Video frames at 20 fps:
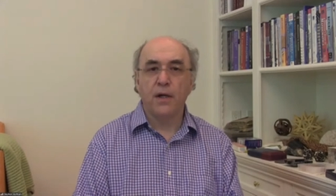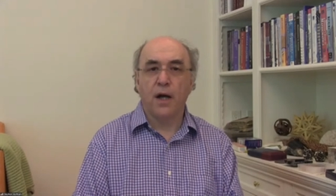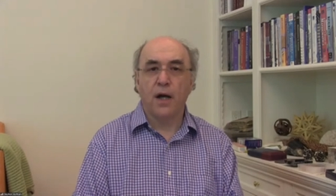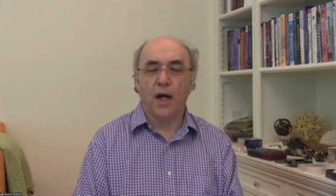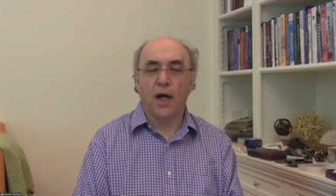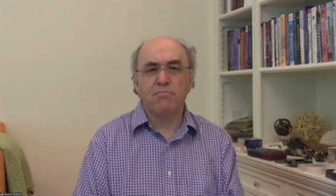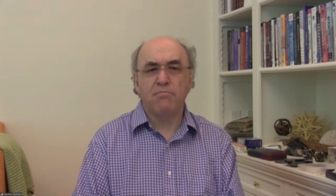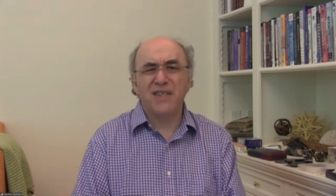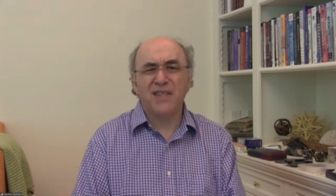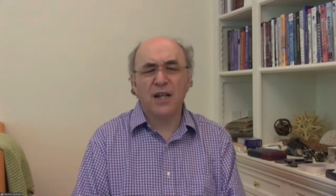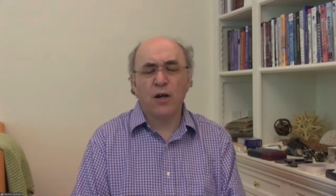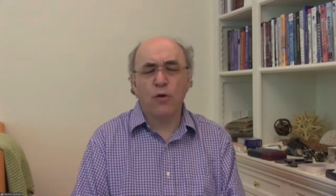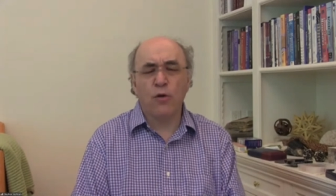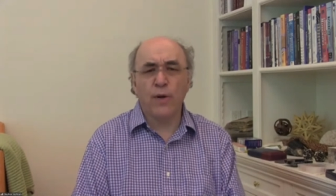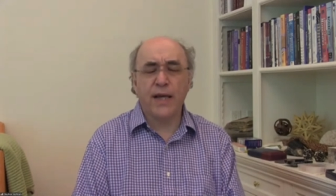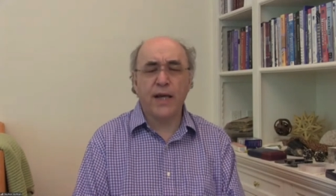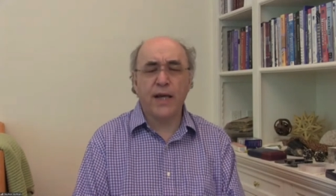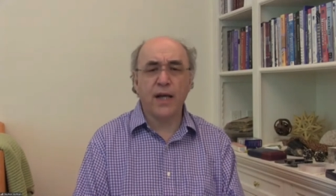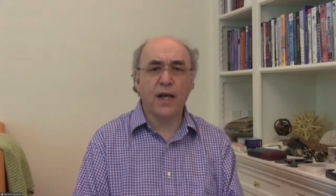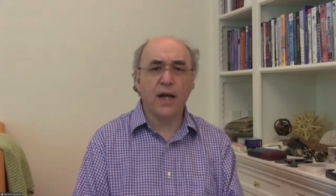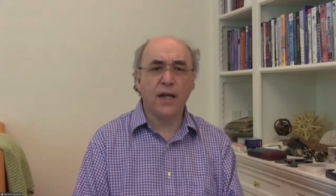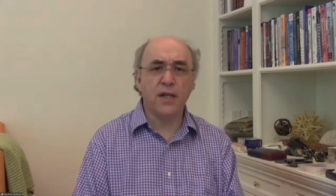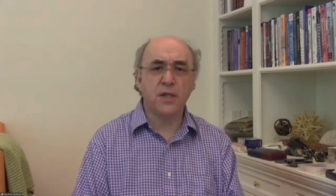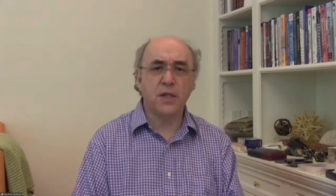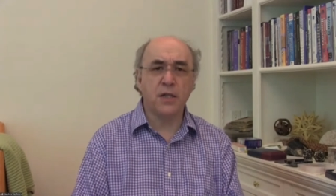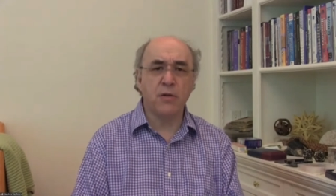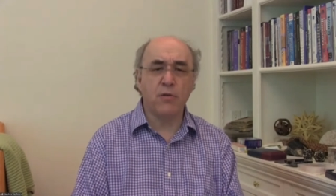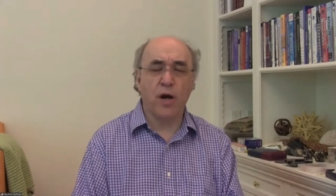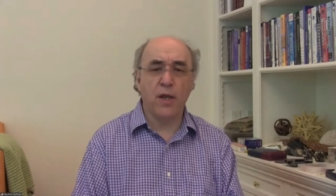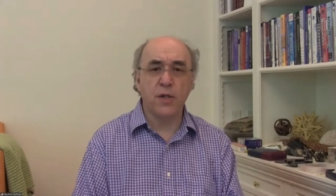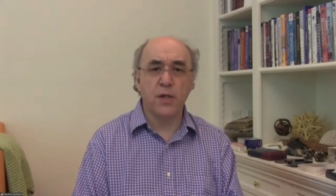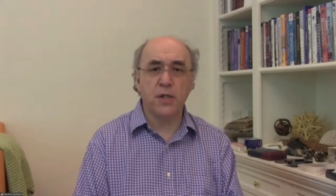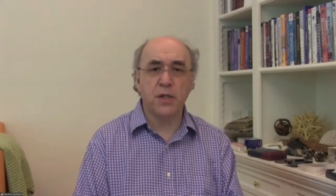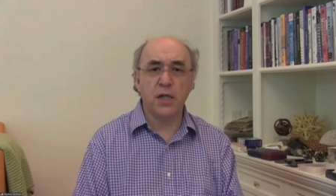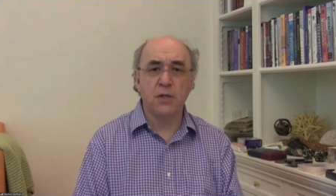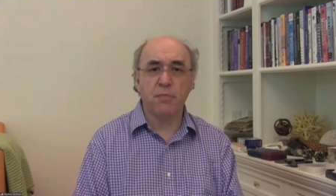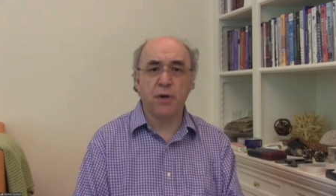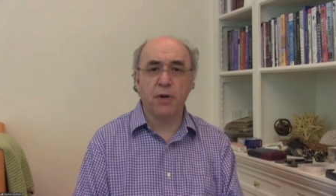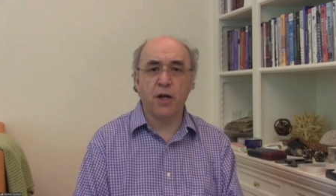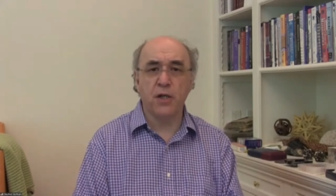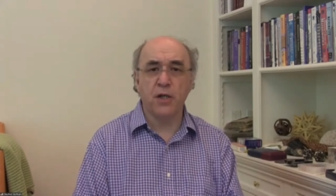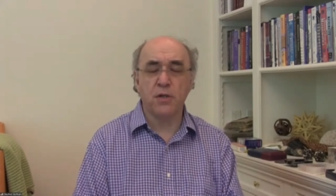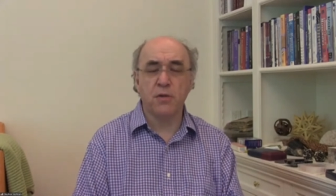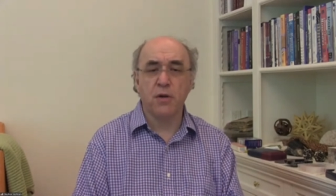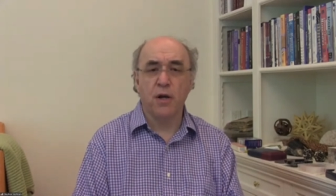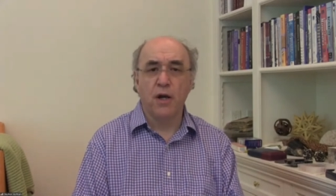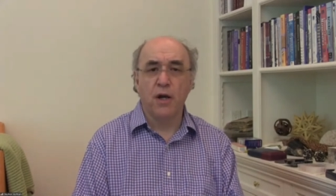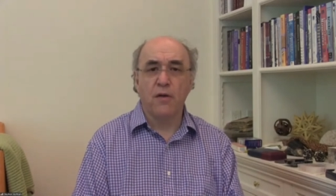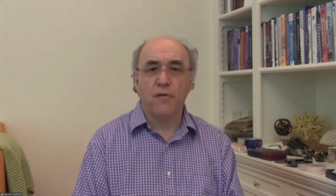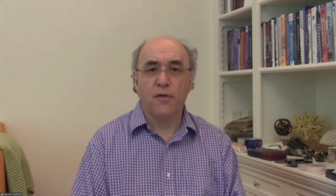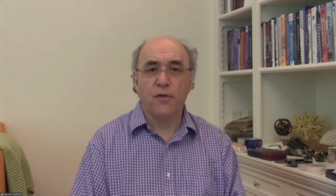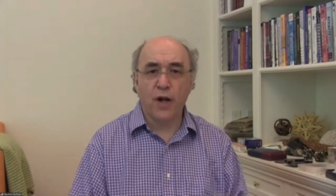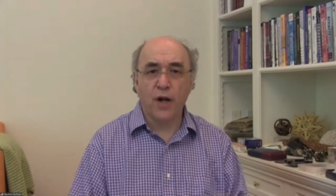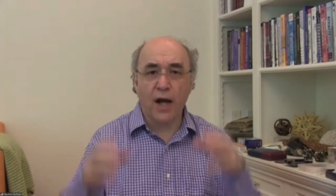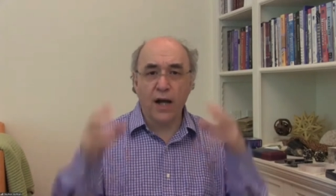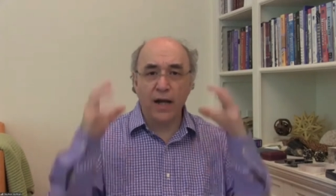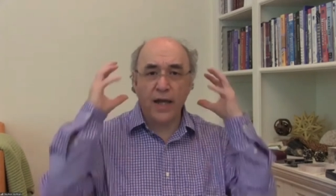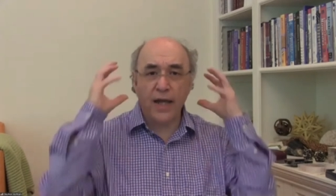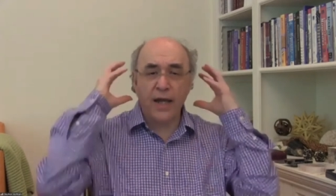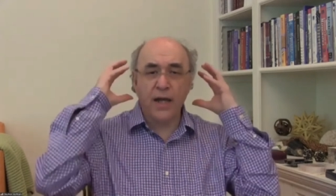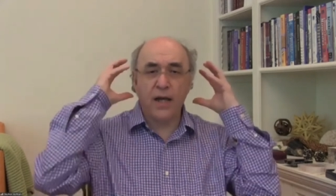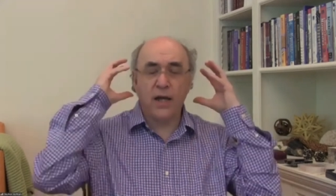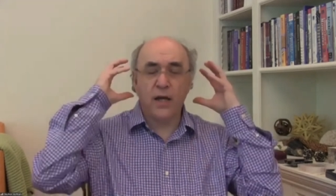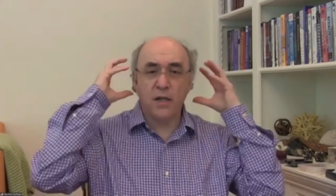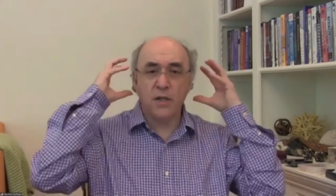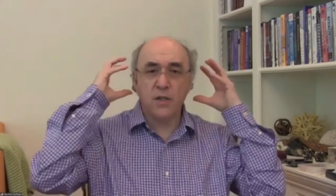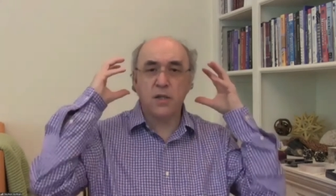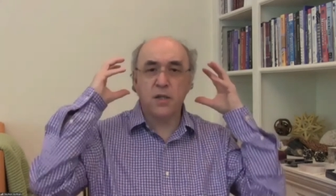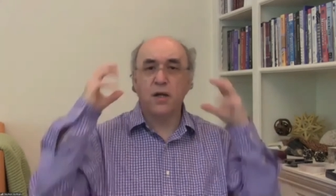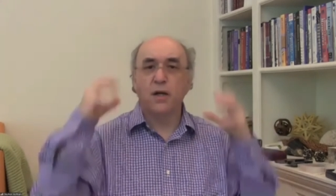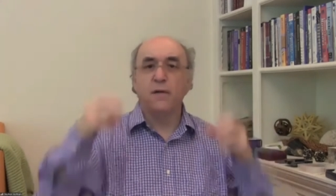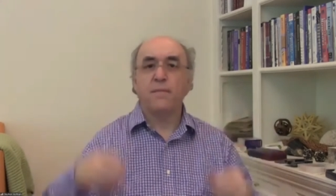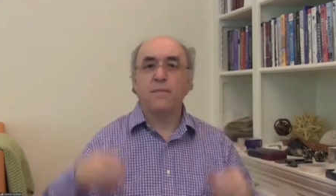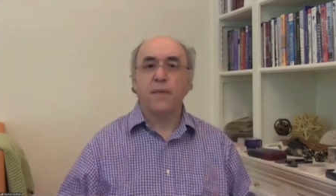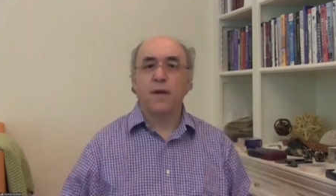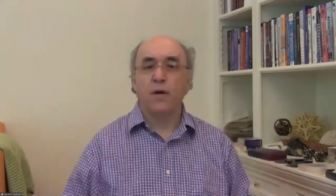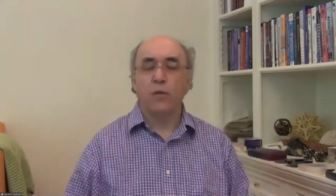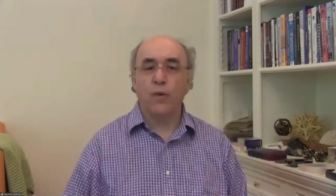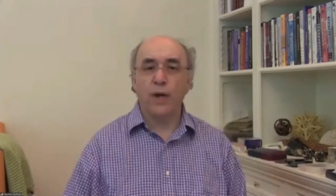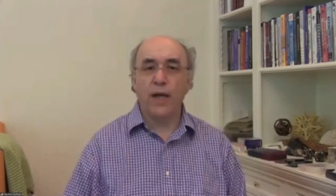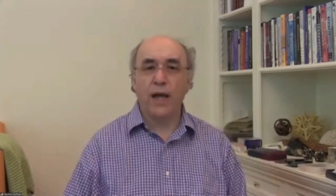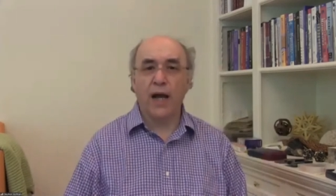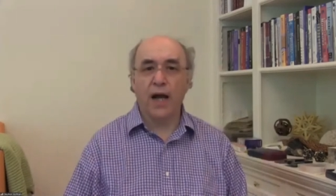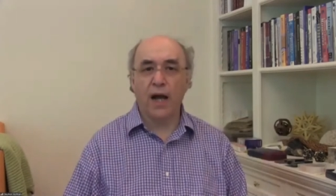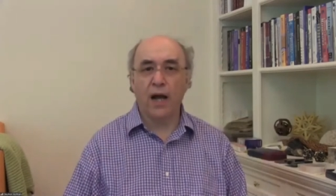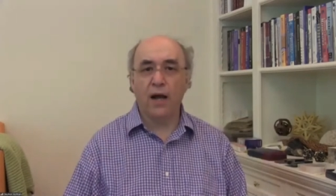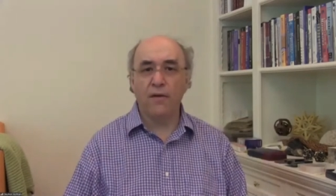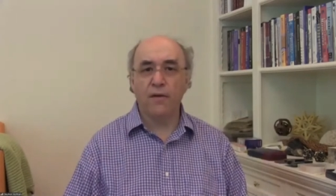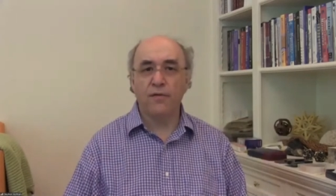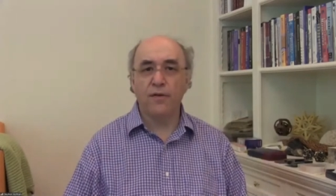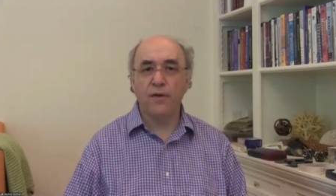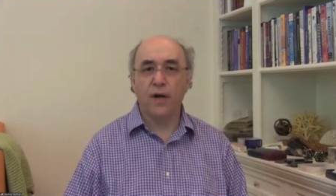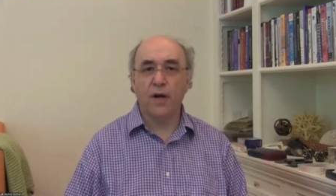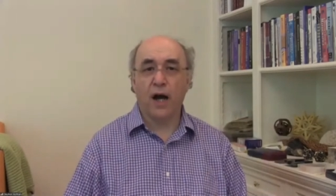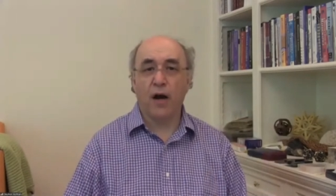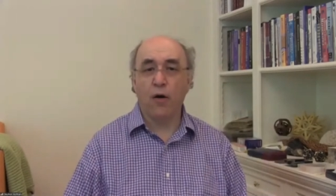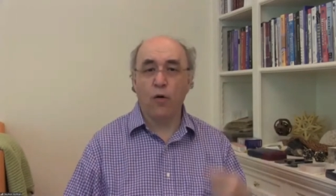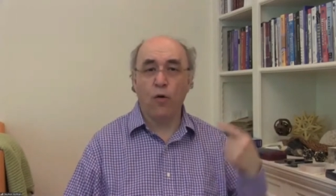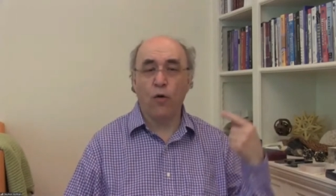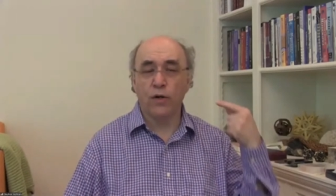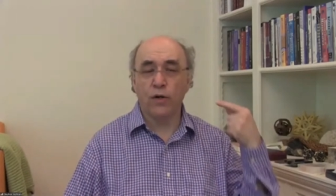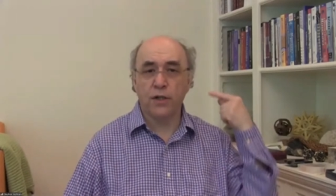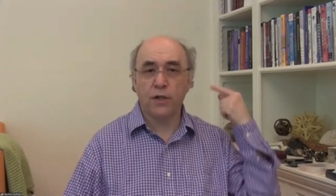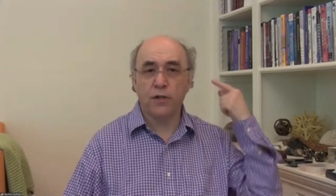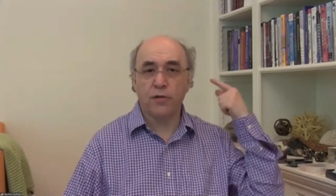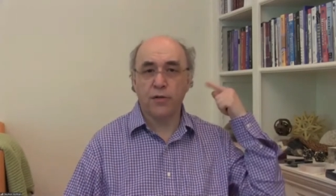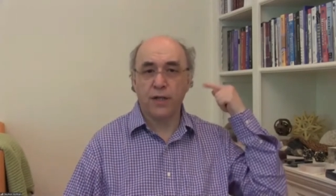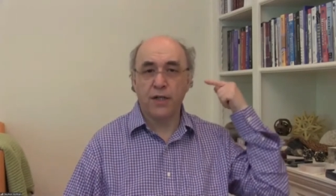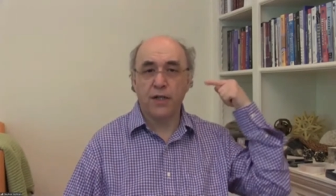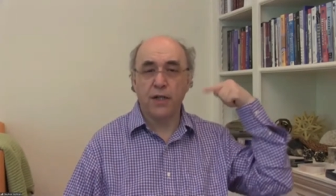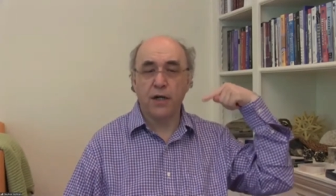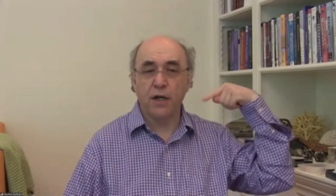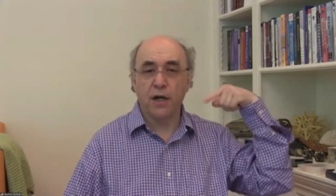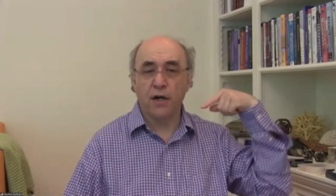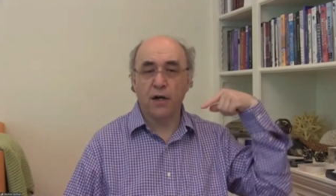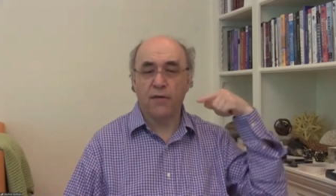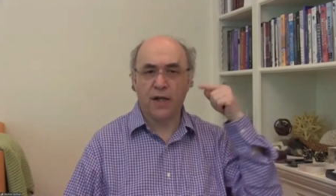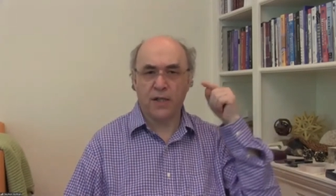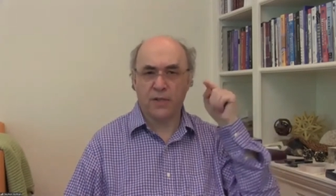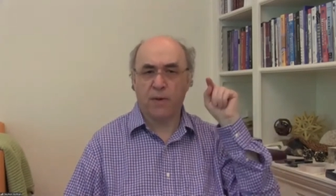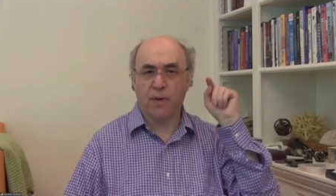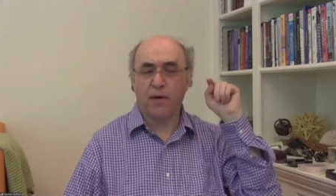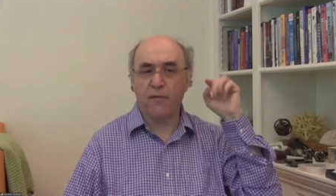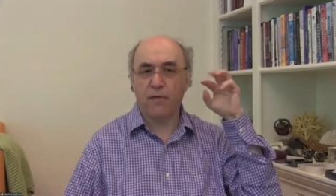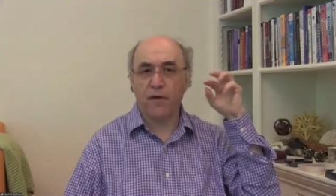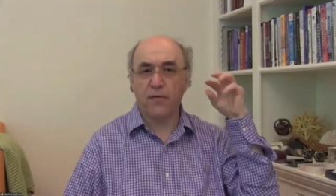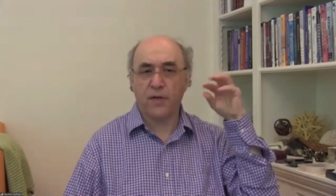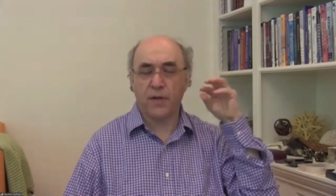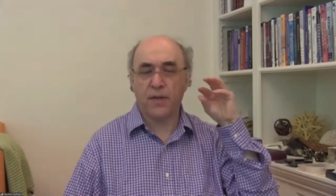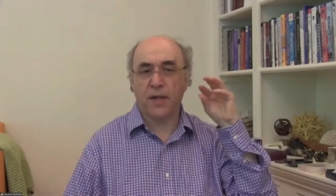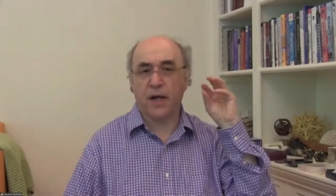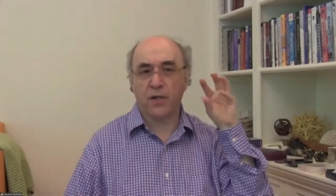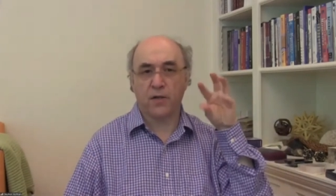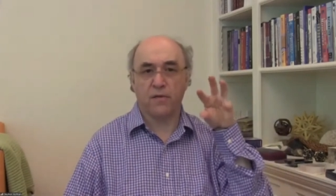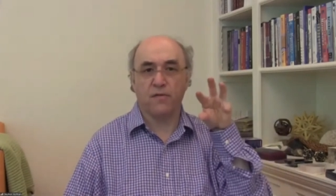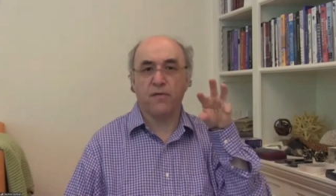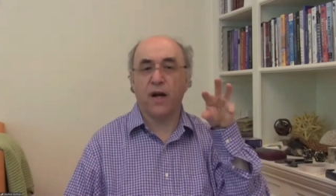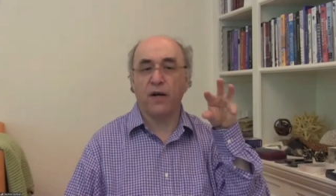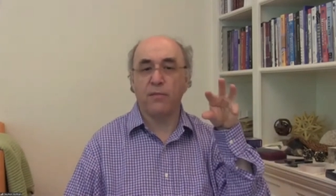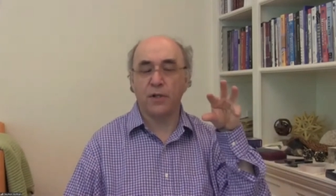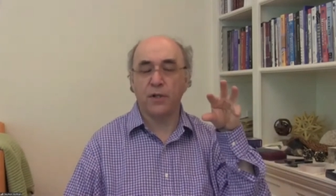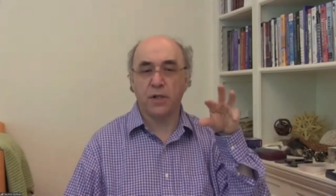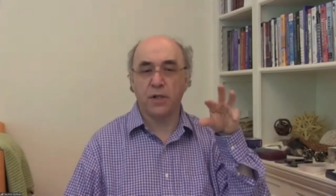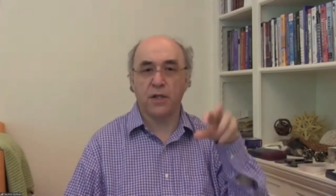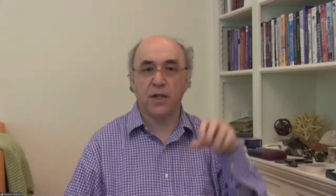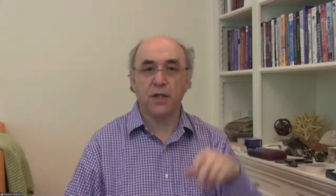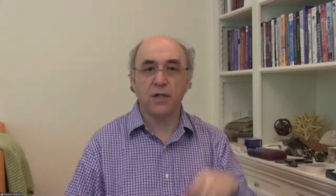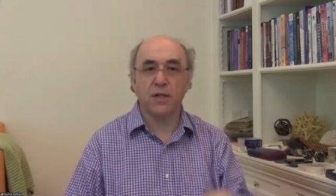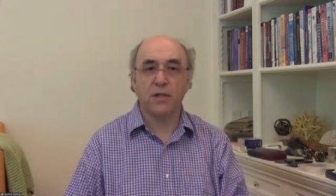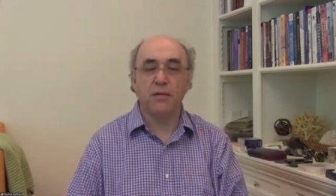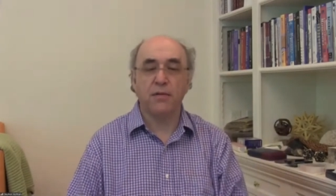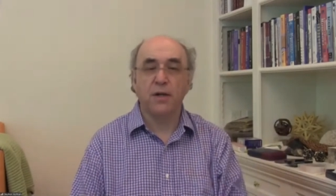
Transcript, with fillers: And, you know, we can kind of see why this is, because for our ears, we have our auditory nerve has about 50,000 fibers in it.